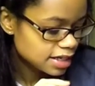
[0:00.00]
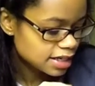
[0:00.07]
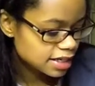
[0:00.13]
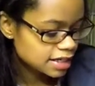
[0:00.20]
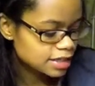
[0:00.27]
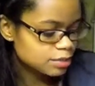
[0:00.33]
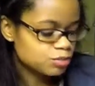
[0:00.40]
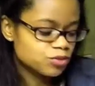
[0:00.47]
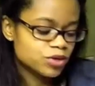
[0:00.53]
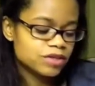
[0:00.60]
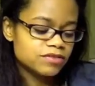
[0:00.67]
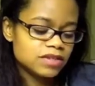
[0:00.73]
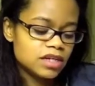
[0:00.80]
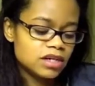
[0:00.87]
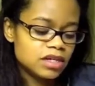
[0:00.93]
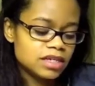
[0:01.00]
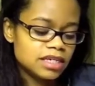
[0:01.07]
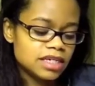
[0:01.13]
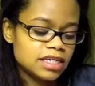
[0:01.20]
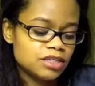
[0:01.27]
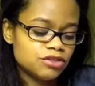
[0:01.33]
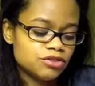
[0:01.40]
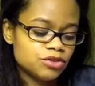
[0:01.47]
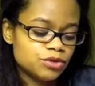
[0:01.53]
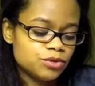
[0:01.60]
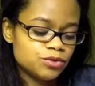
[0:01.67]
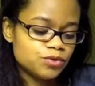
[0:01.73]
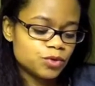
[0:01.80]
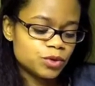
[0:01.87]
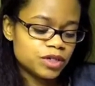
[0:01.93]
Revlon in
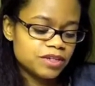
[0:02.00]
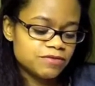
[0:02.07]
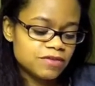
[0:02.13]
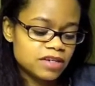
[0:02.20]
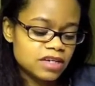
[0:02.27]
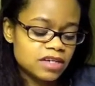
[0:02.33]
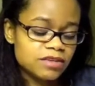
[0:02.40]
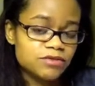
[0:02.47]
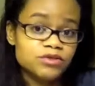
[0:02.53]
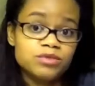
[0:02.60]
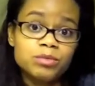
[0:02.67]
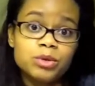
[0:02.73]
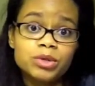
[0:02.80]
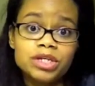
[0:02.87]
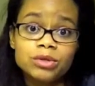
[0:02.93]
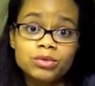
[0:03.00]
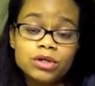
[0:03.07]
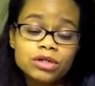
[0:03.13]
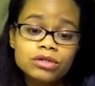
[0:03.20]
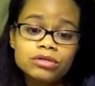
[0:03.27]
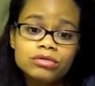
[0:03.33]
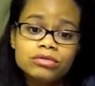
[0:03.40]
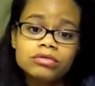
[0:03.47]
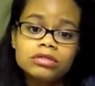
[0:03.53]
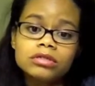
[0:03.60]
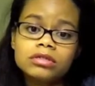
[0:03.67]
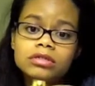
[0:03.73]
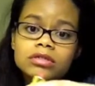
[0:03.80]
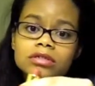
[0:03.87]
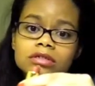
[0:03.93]
245 Smoky
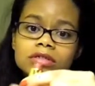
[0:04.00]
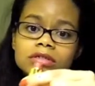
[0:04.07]
Rose.